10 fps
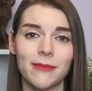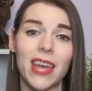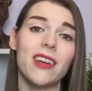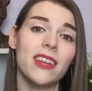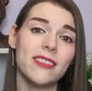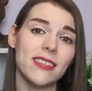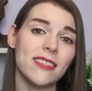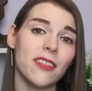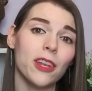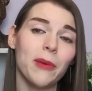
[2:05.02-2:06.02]
And honestly,
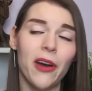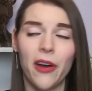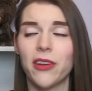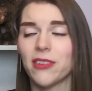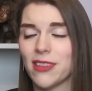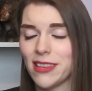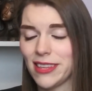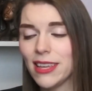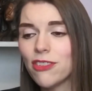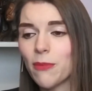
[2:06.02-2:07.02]
it's a little bit harder to
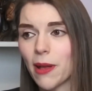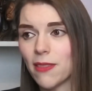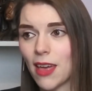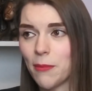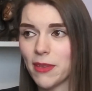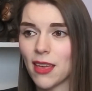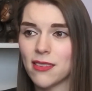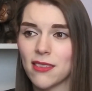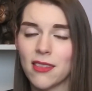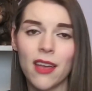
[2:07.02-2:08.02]
teach about that
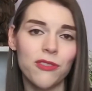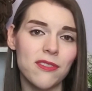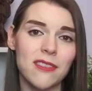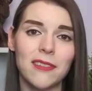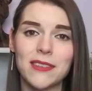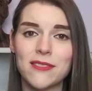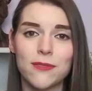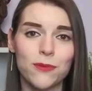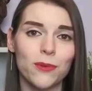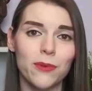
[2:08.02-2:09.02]
because it's not just a list
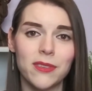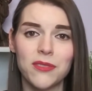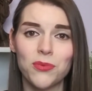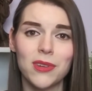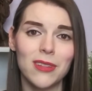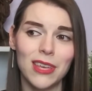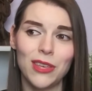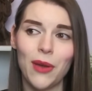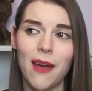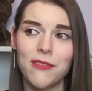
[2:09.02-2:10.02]
of rules. It's really,
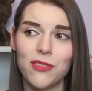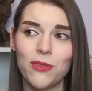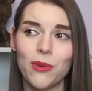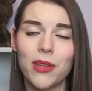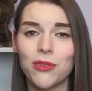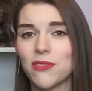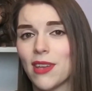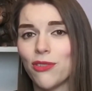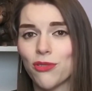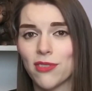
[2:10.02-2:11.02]
you have to
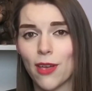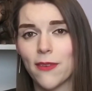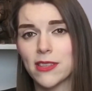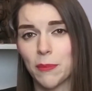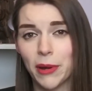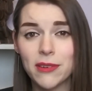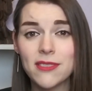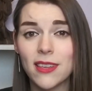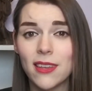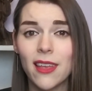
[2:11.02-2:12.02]
understand yourself as a
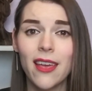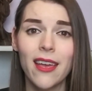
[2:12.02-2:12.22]
person.